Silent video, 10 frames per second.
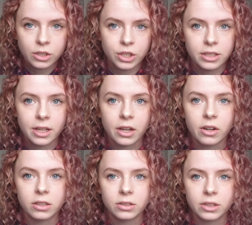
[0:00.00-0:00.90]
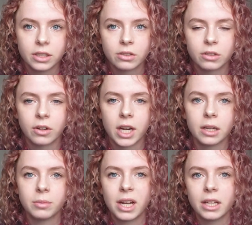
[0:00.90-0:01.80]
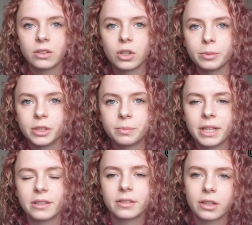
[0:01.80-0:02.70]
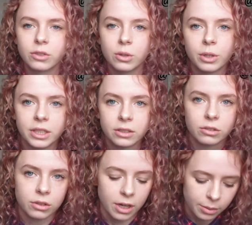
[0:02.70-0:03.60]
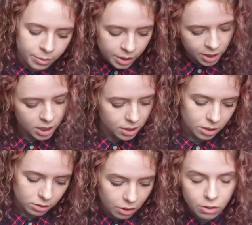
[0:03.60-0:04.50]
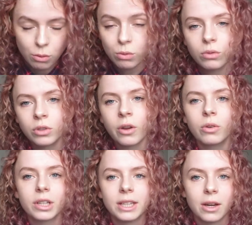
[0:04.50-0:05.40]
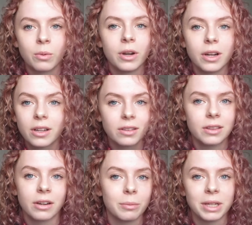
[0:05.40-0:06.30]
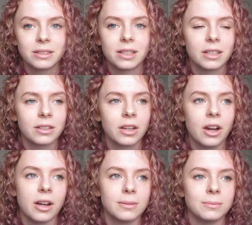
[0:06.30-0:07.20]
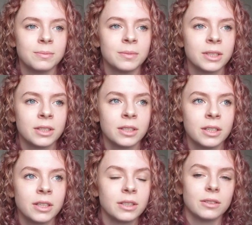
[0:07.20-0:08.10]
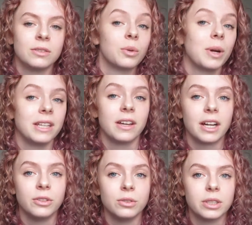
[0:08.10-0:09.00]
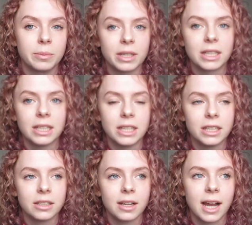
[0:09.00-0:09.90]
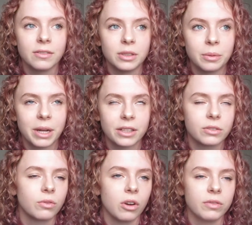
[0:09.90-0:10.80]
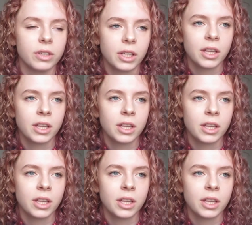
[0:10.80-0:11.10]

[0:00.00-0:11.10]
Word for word: Chite Art on Instagram and Thomas Bates Tattoo on Instagram. So go look at their work, they're amazing. Um, the way that I do typically have in the past rather,